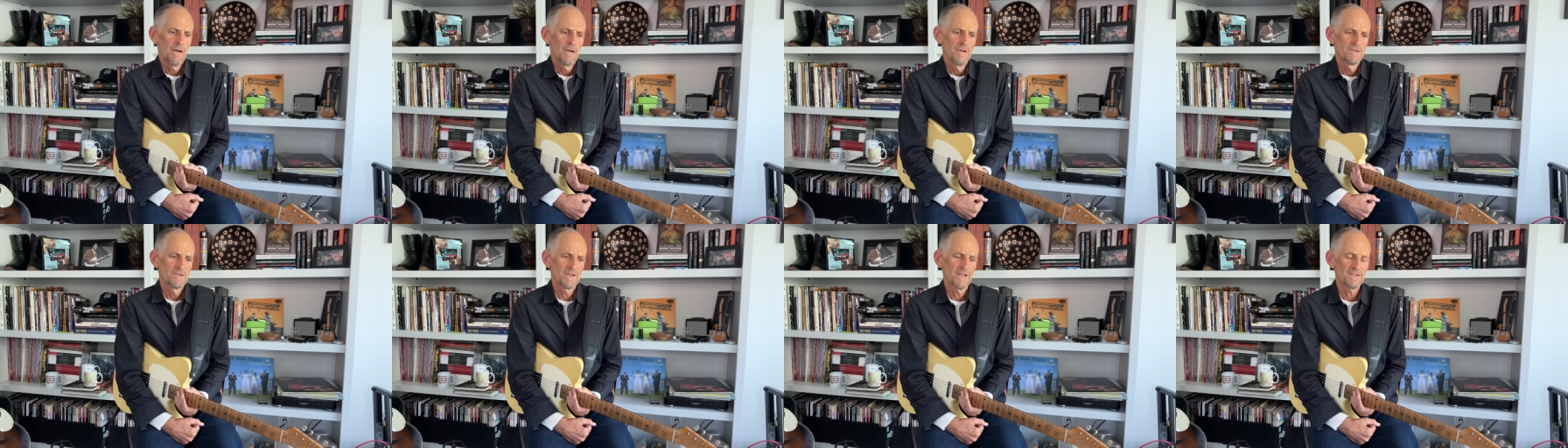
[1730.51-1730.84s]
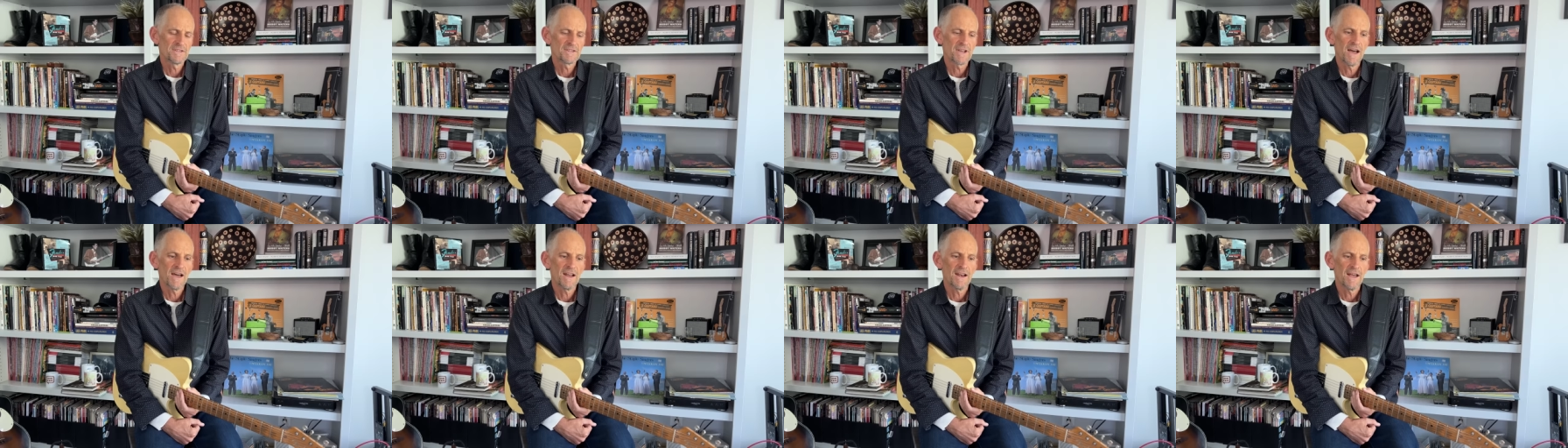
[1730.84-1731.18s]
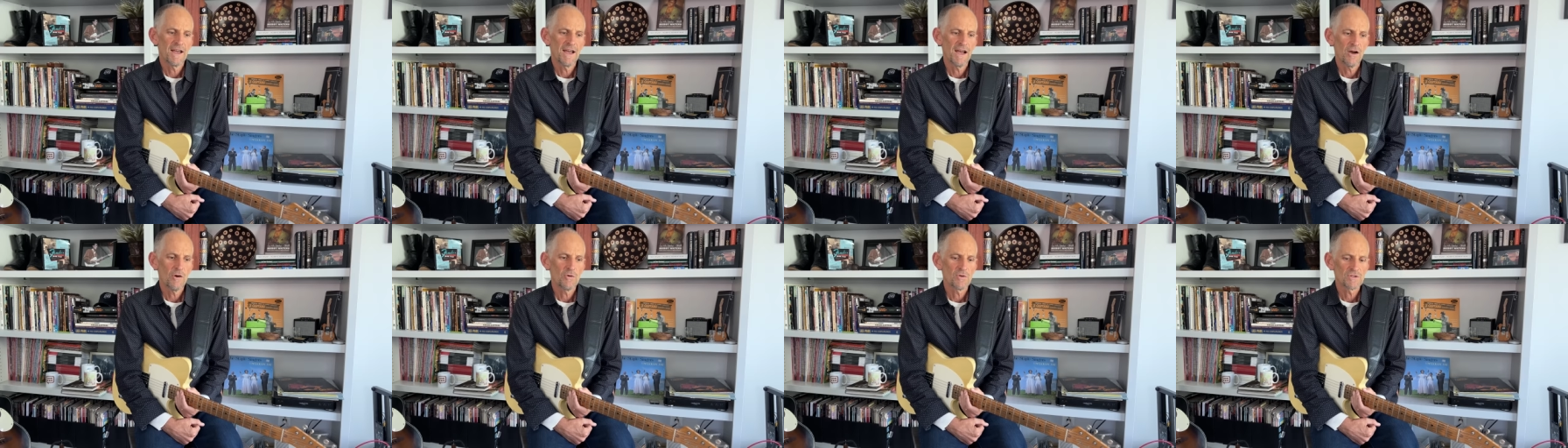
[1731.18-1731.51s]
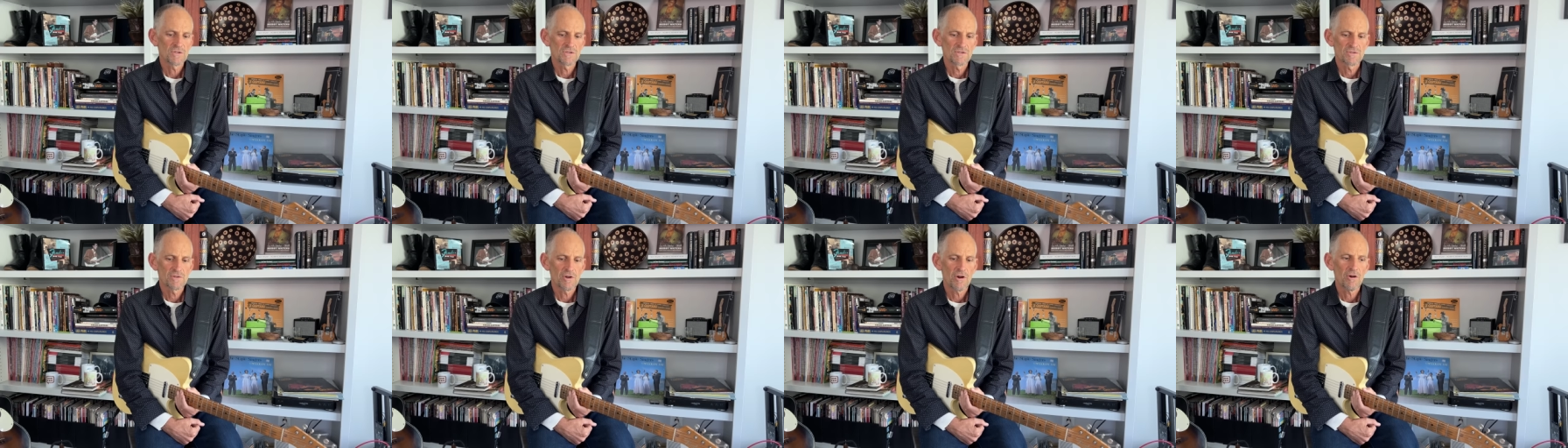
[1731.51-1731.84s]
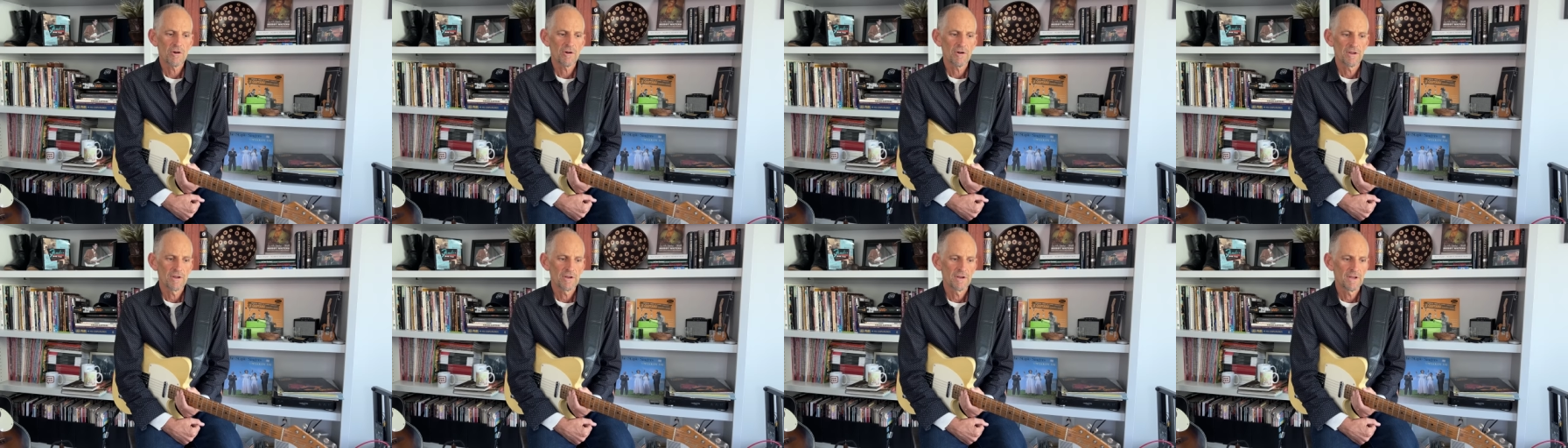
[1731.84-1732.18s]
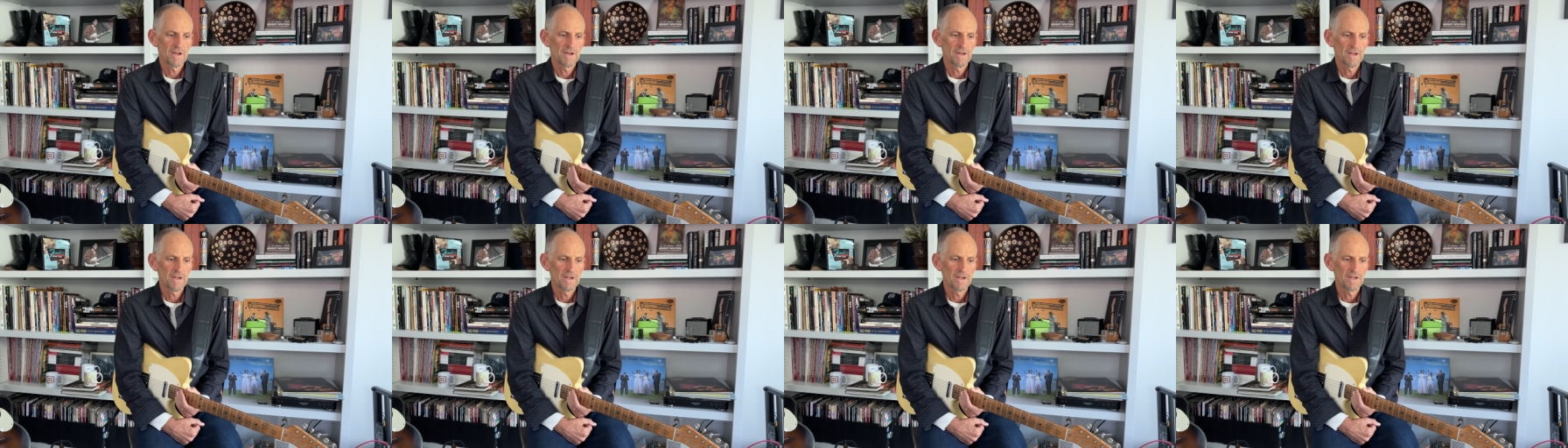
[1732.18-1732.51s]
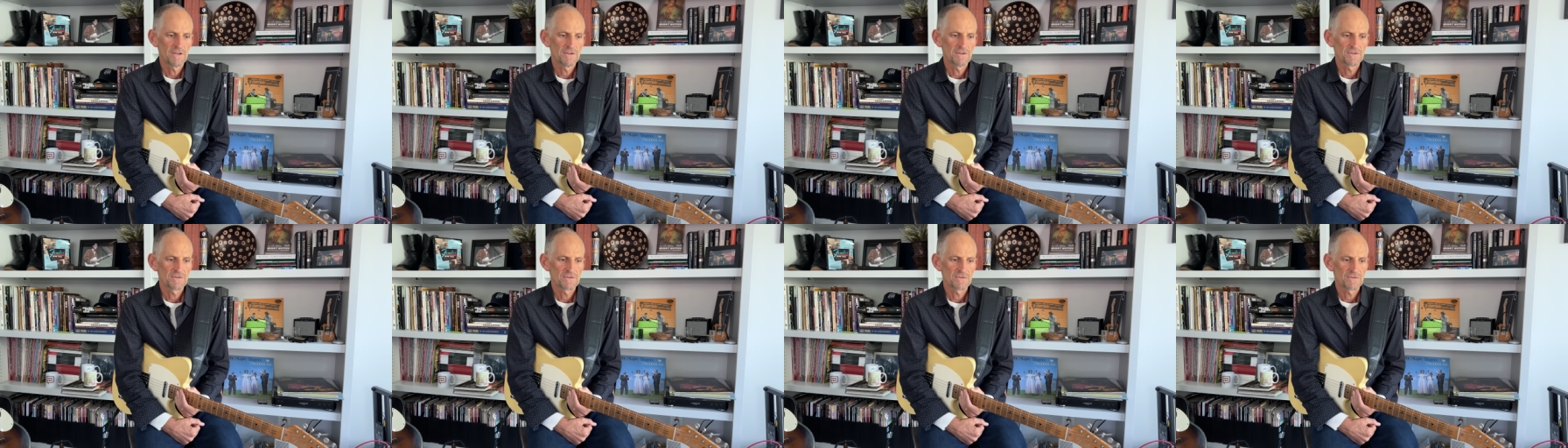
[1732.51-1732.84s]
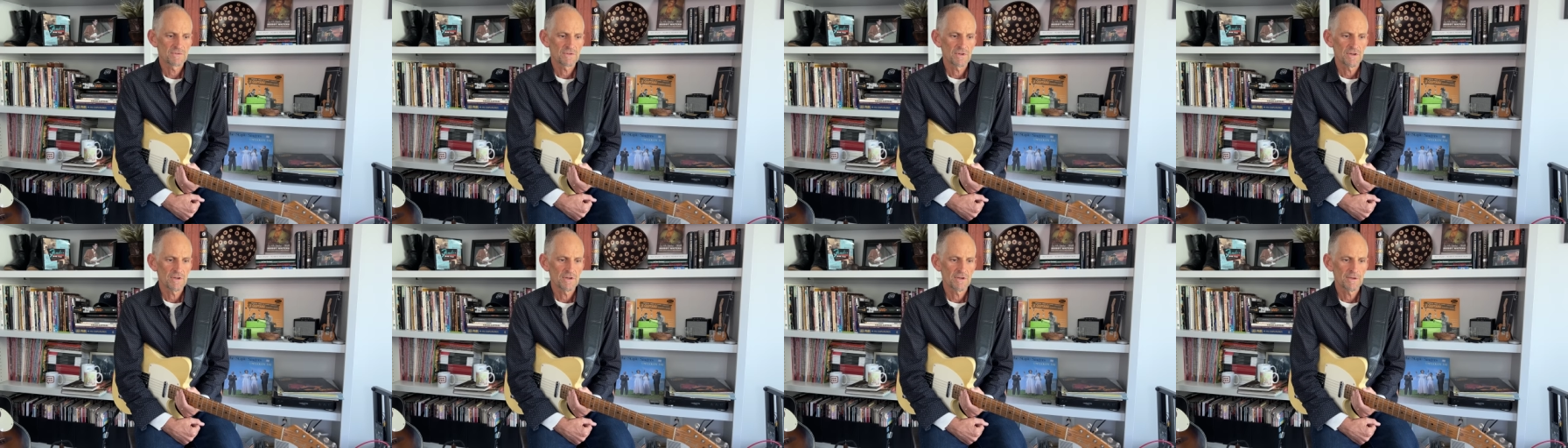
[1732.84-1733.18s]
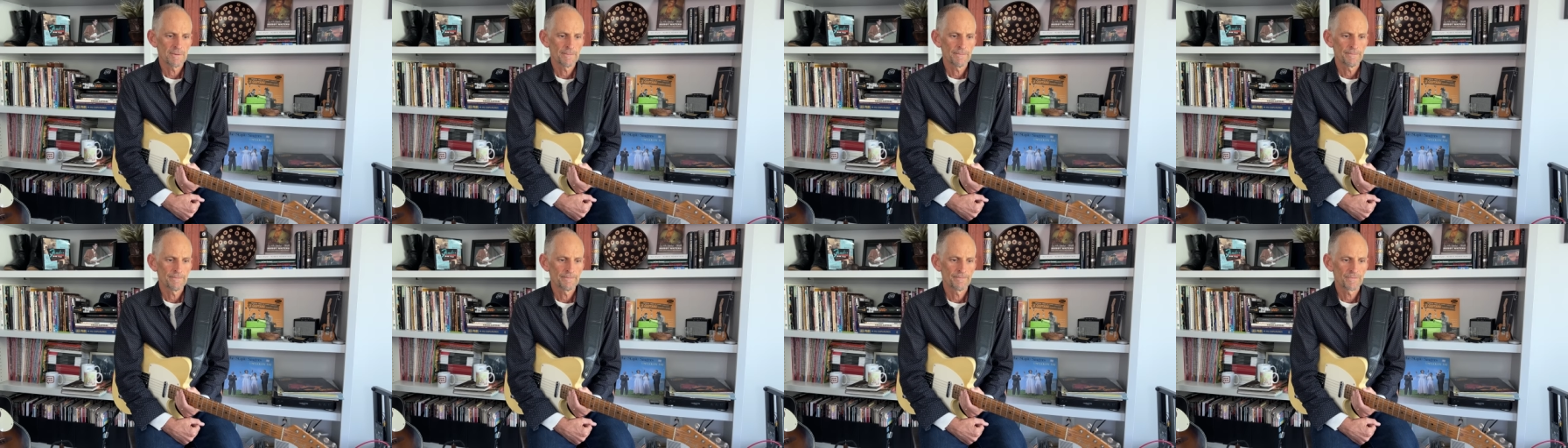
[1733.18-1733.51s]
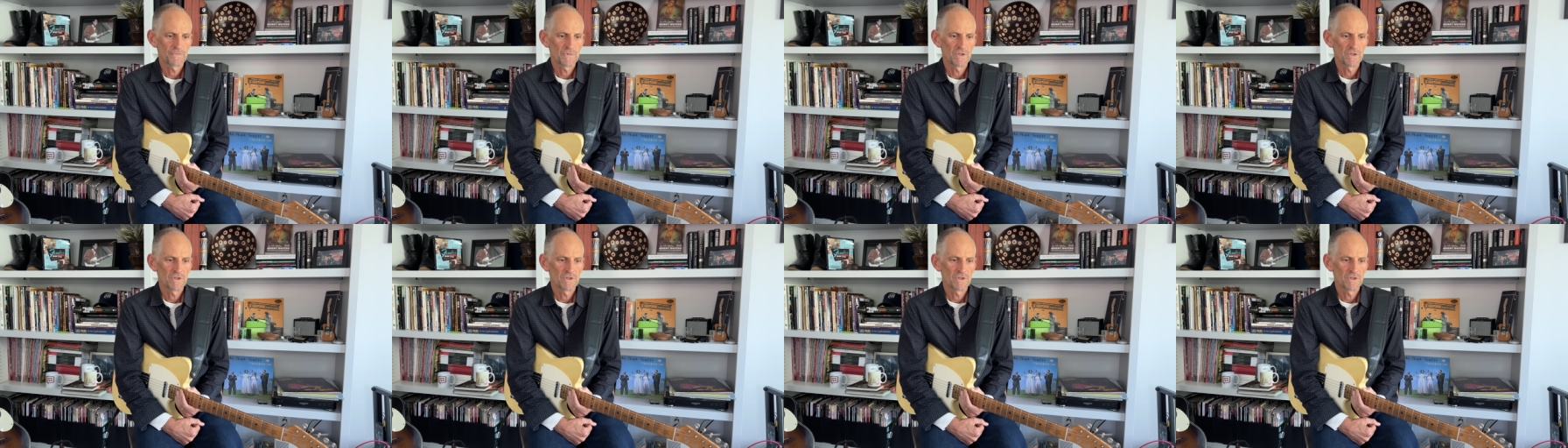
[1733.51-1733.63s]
so that's kind of how it started, and it's um,